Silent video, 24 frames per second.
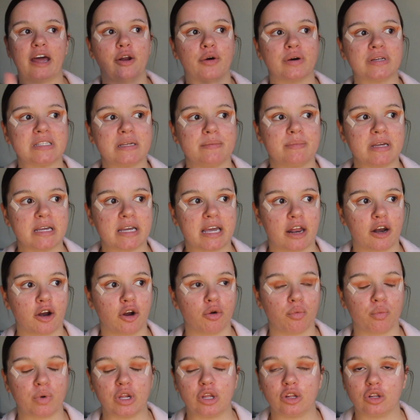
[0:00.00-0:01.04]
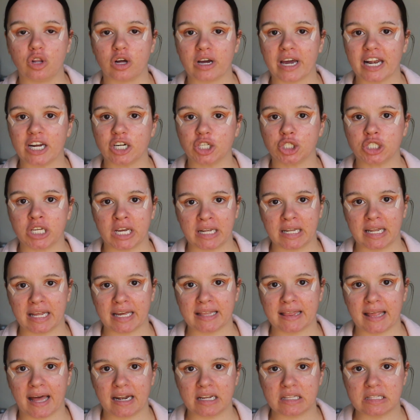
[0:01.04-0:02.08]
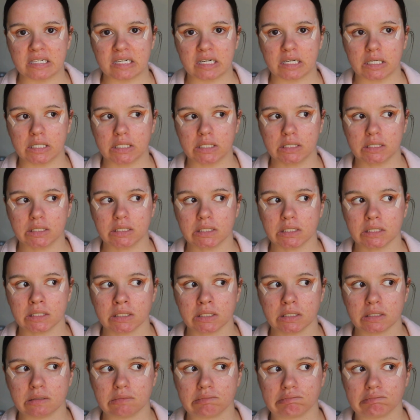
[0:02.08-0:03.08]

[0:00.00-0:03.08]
know as a beginner, when you look at a shade like that, it's like, oh,